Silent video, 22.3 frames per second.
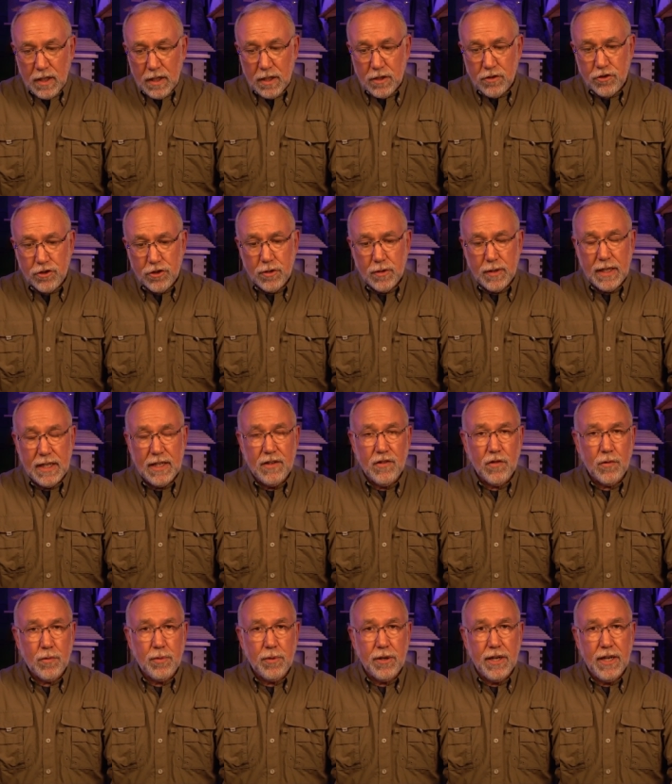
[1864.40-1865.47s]
it's true in
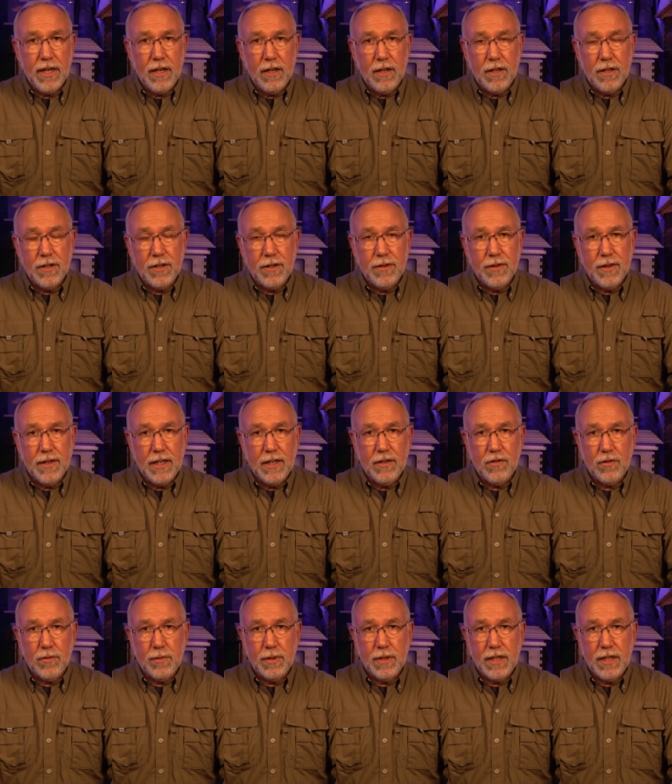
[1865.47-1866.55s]
spring, although
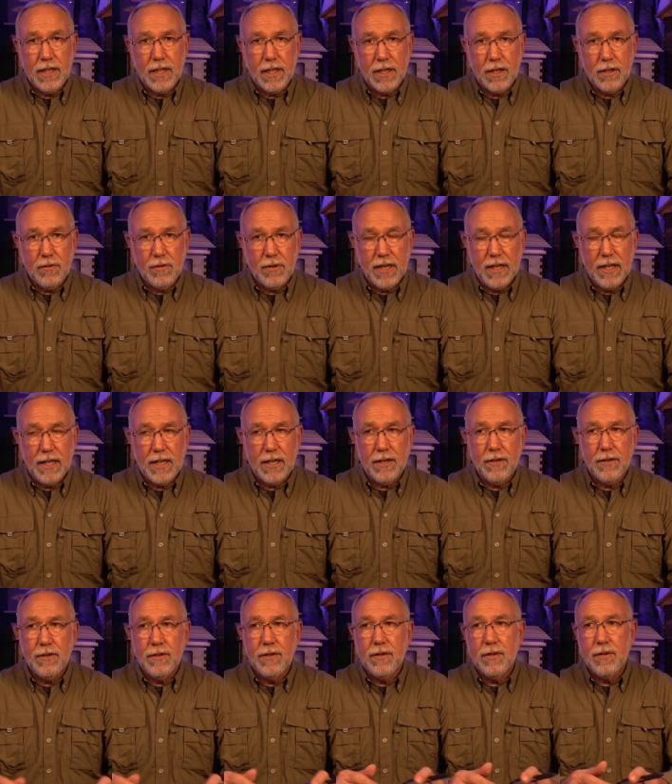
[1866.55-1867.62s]
things are really kicking right
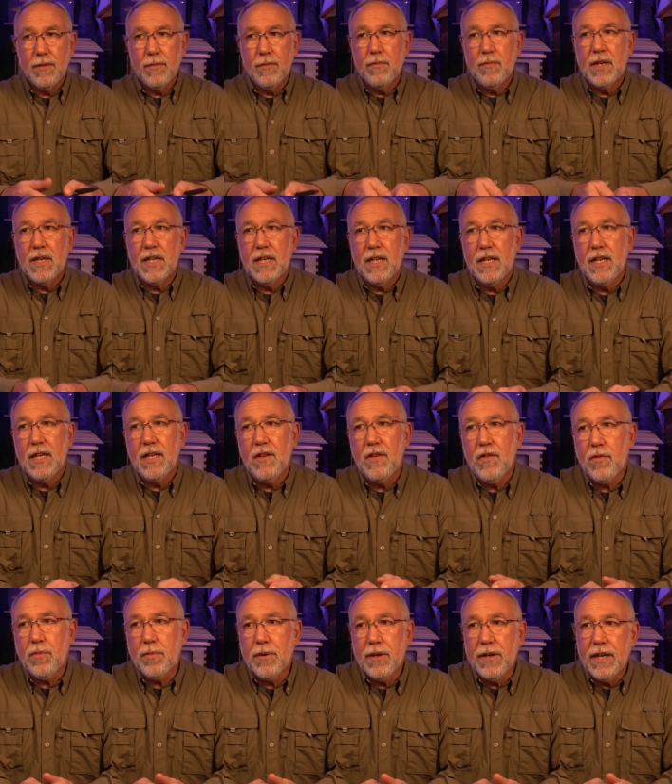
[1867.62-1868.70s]
now. But in
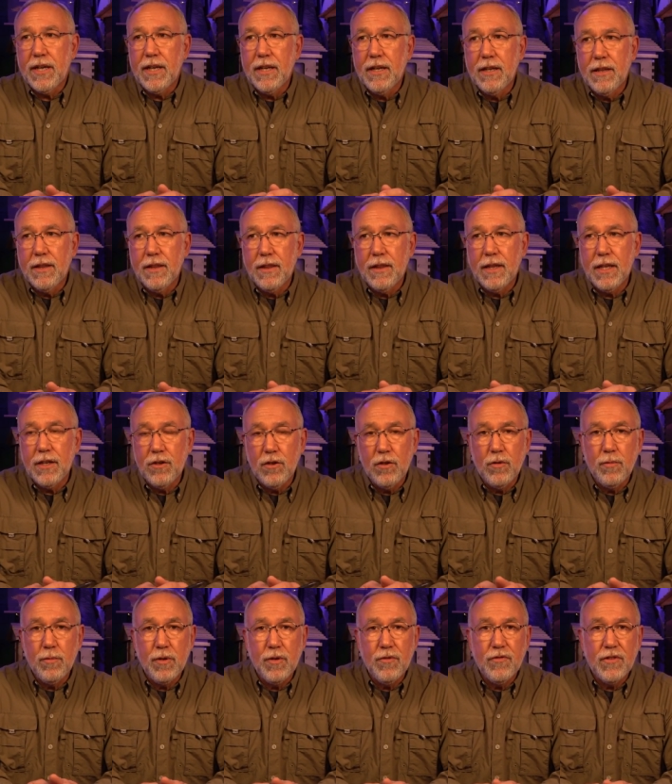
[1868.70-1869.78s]
spring, they
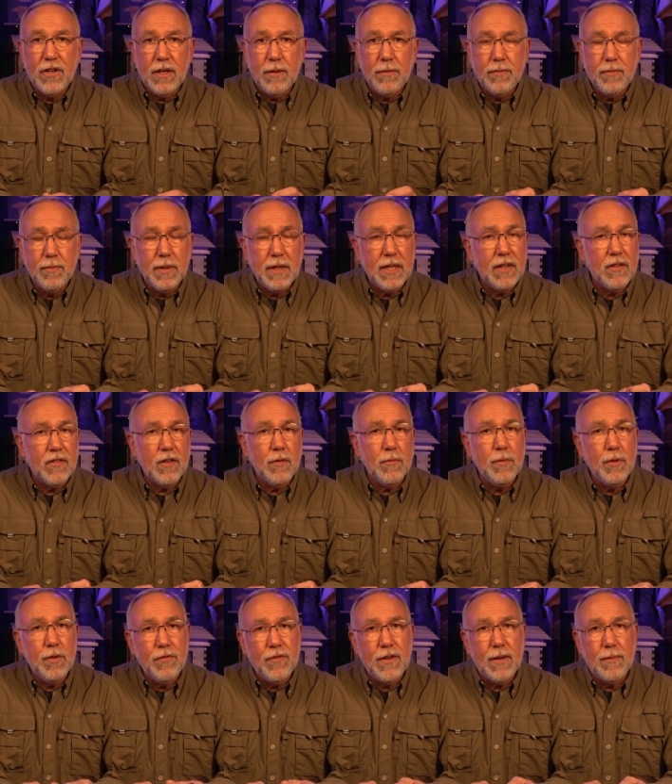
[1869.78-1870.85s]
do move up because they
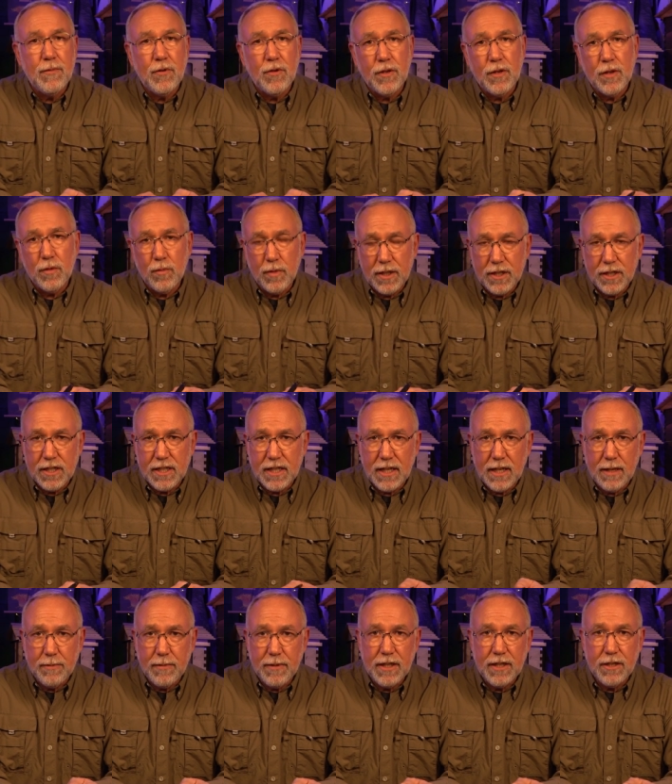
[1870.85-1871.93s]
moved up during the
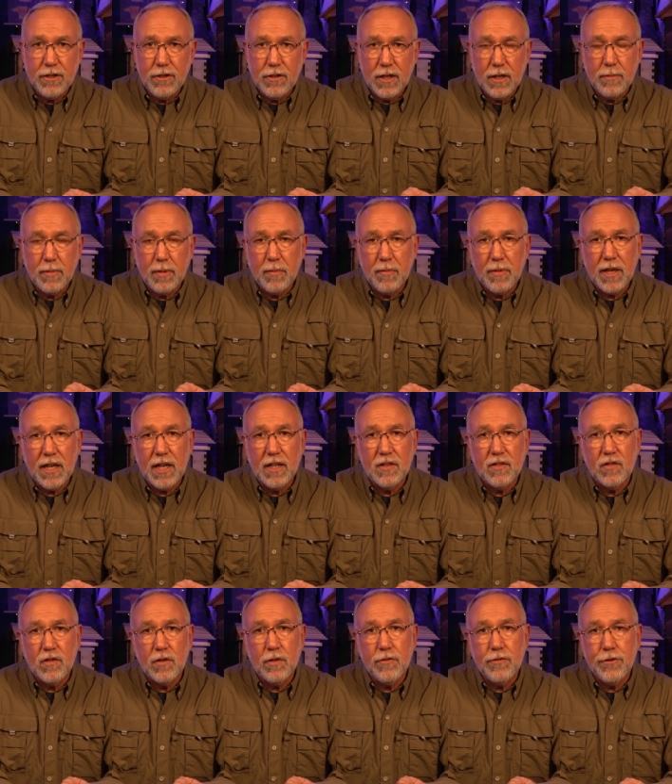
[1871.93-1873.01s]
wintertime into your upper
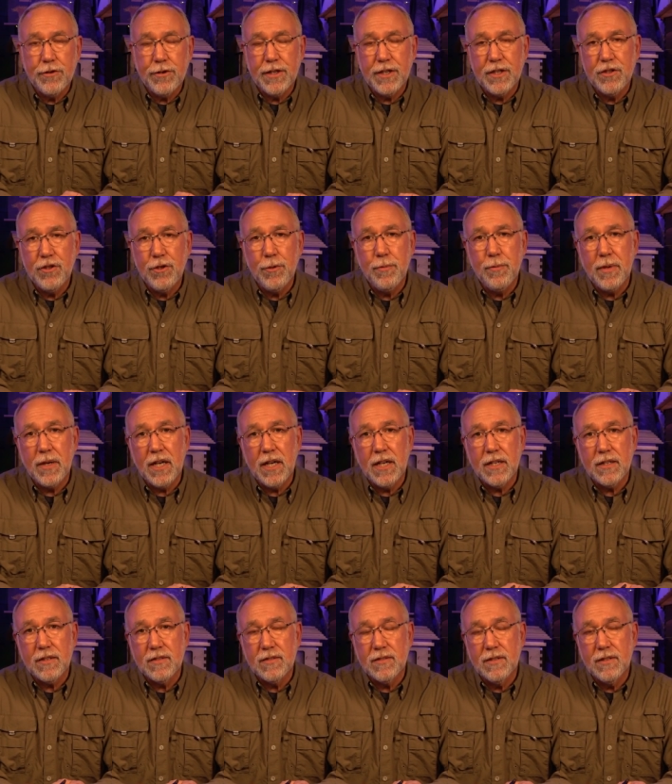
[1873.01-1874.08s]
box. So if you're in a two
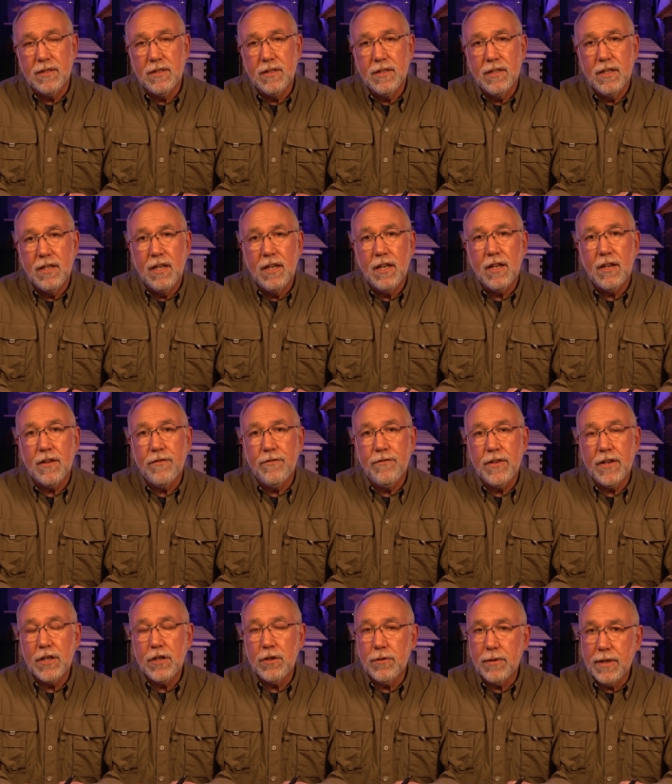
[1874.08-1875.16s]
box
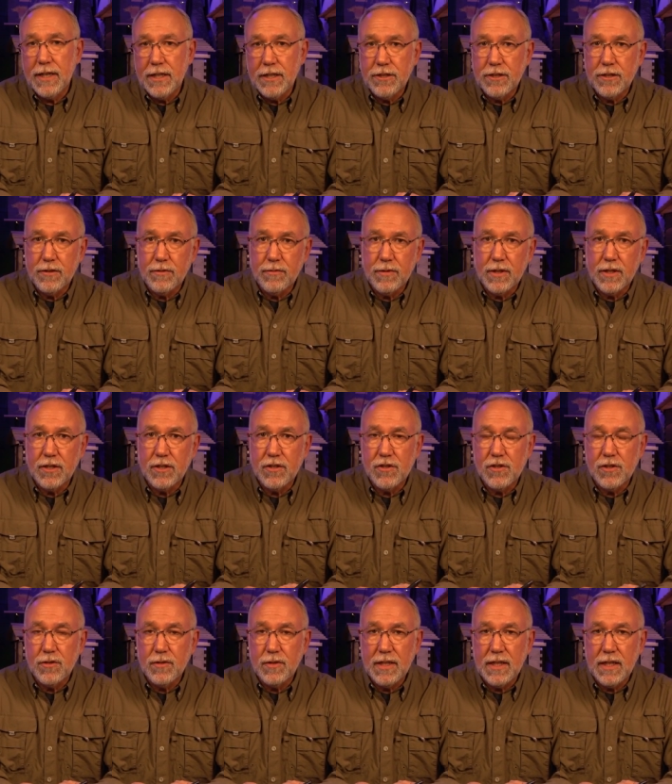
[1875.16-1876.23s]
configuration, whether it's
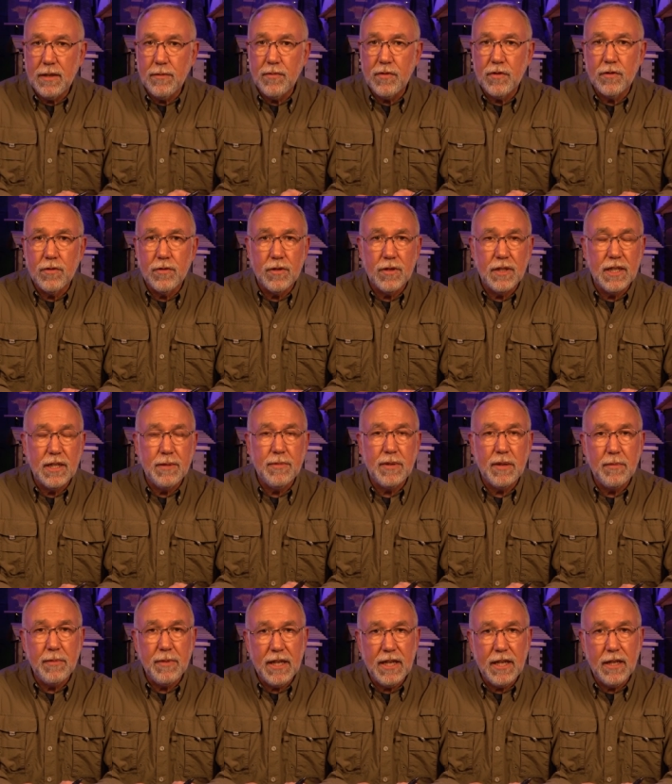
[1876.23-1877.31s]
two deeps or a deep and
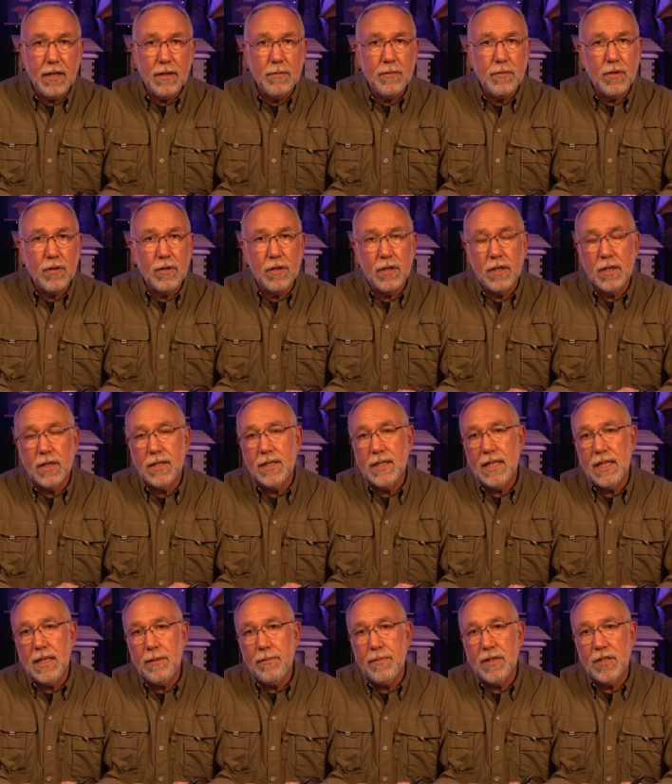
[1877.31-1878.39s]
a medium or a
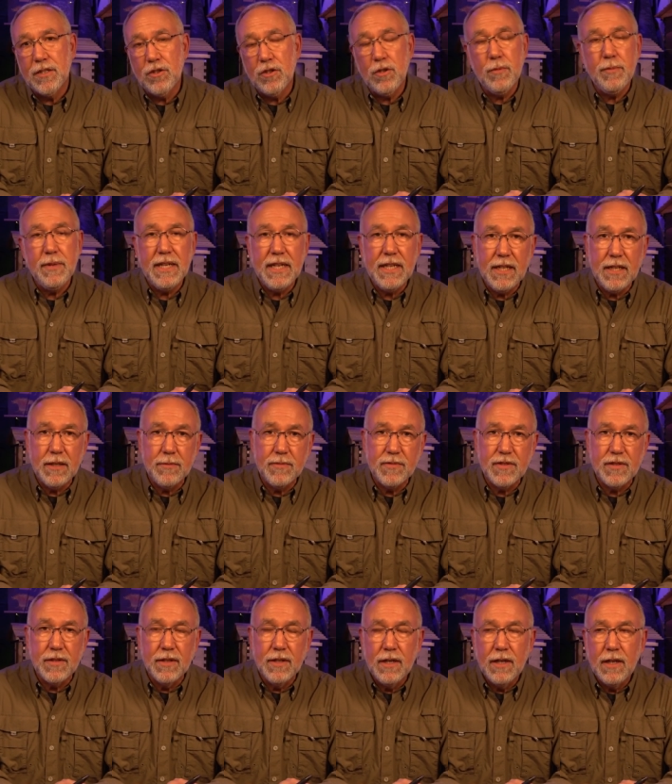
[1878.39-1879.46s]
deep and two
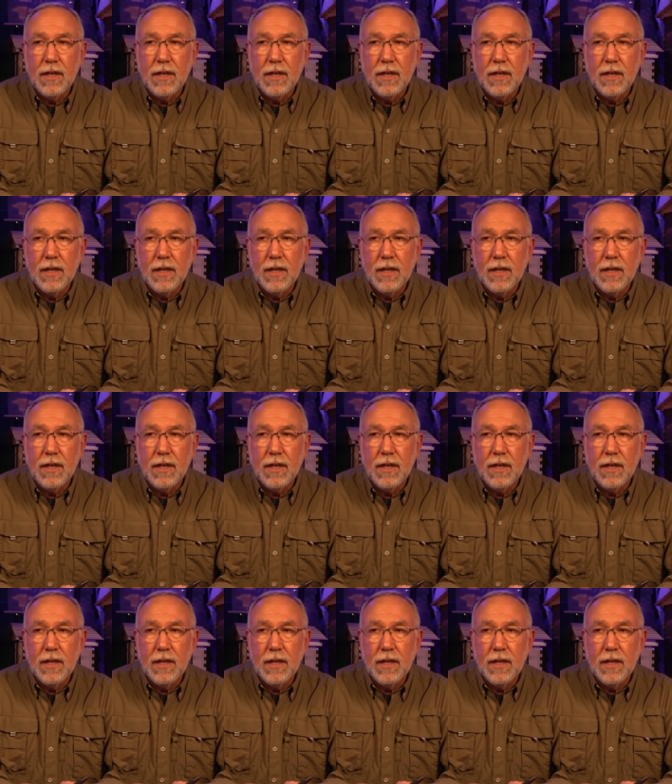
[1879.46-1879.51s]
mediums,